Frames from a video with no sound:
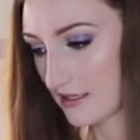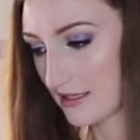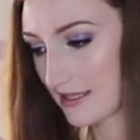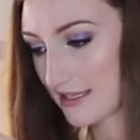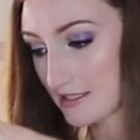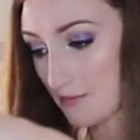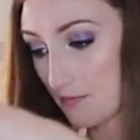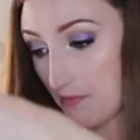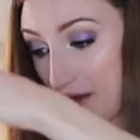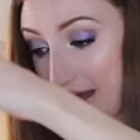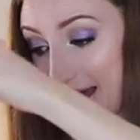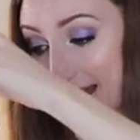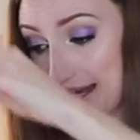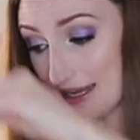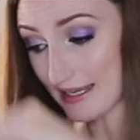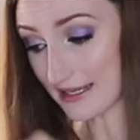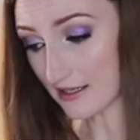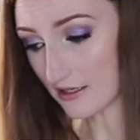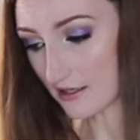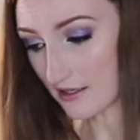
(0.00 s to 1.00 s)
There's a
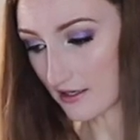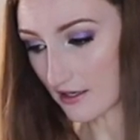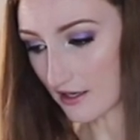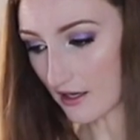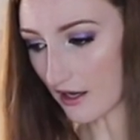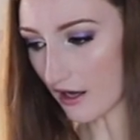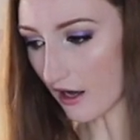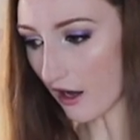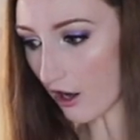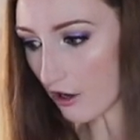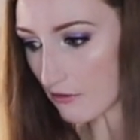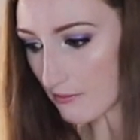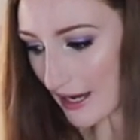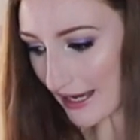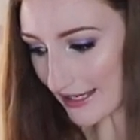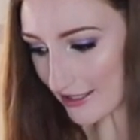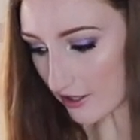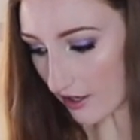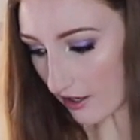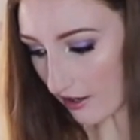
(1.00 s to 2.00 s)
bag.
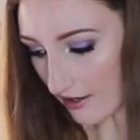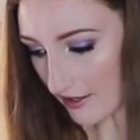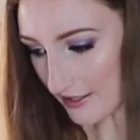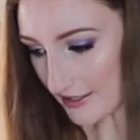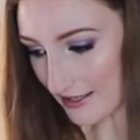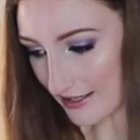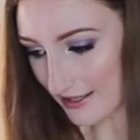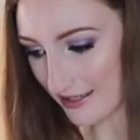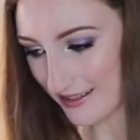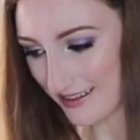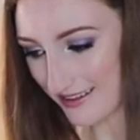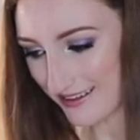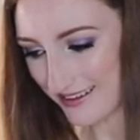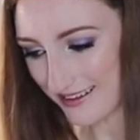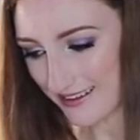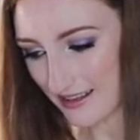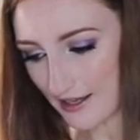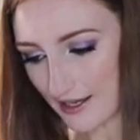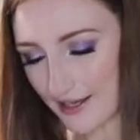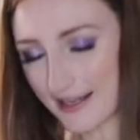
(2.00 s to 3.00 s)
Oh my god!
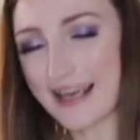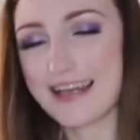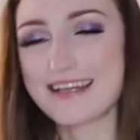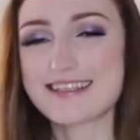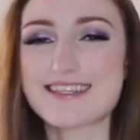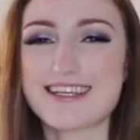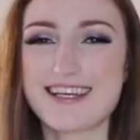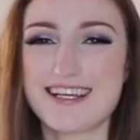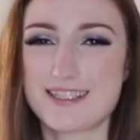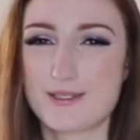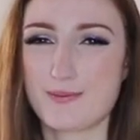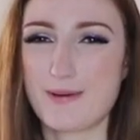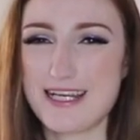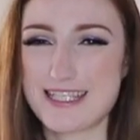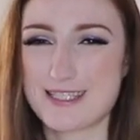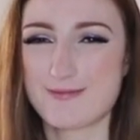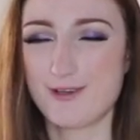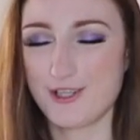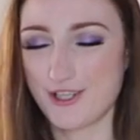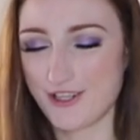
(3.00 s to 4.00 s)
Okay, it's, it's way
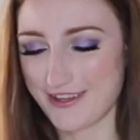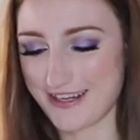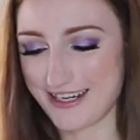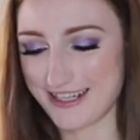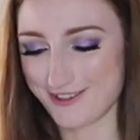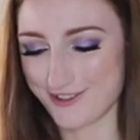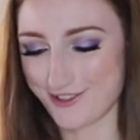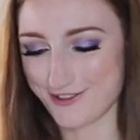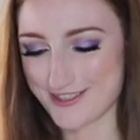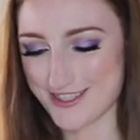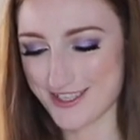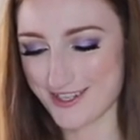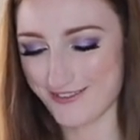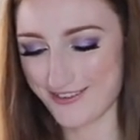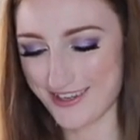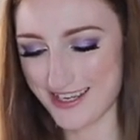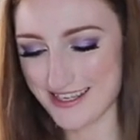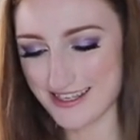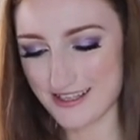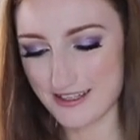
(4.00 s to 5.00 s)
smaller than I thought it was gonna
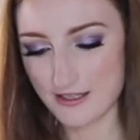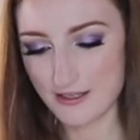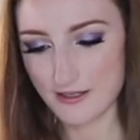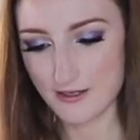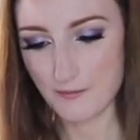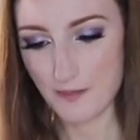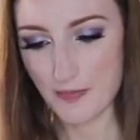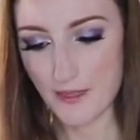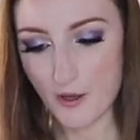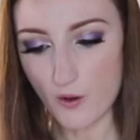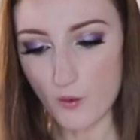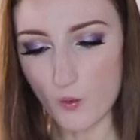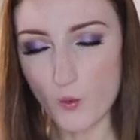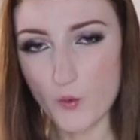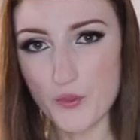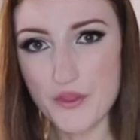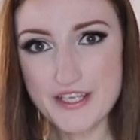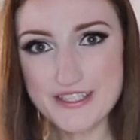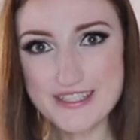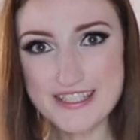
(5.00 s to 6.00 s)
be.
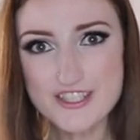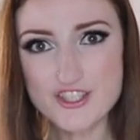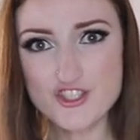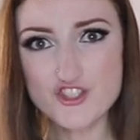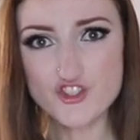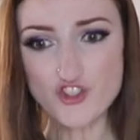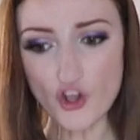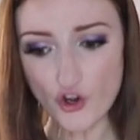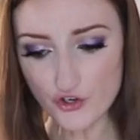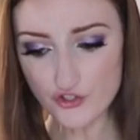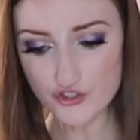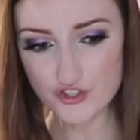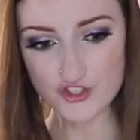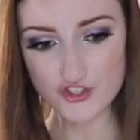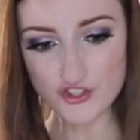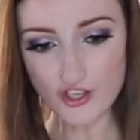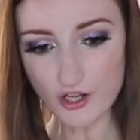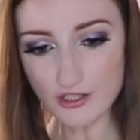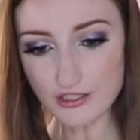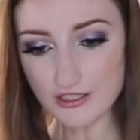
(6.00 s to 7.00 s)
This is so
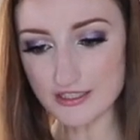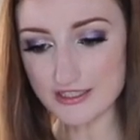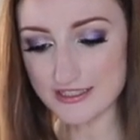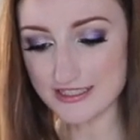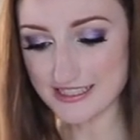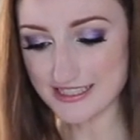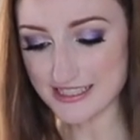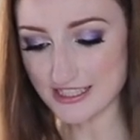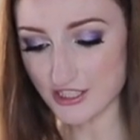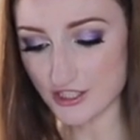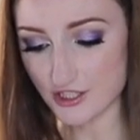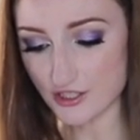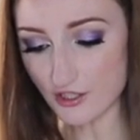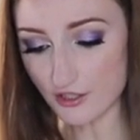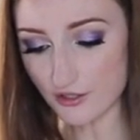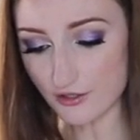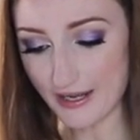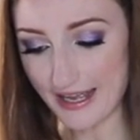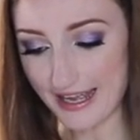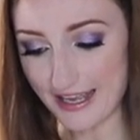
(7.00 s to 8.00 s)
solid. This is
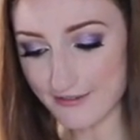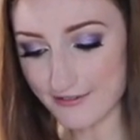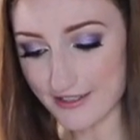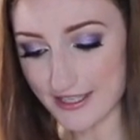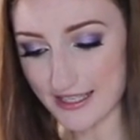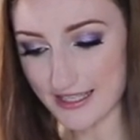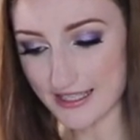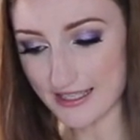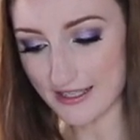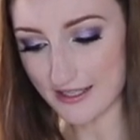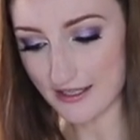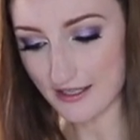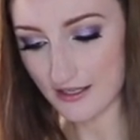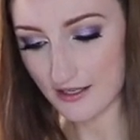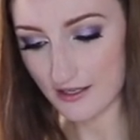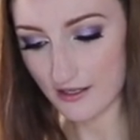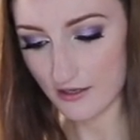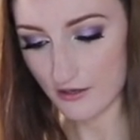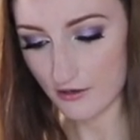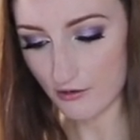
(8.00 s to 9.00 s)
so heavy.
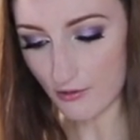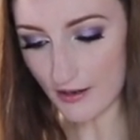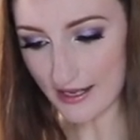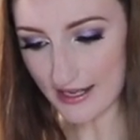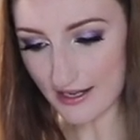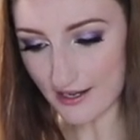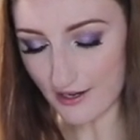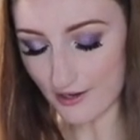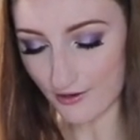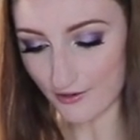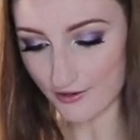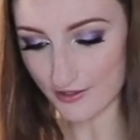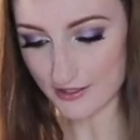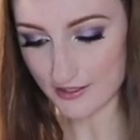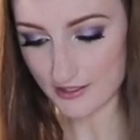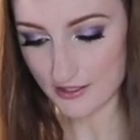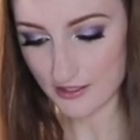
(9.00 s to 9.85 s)
Wow.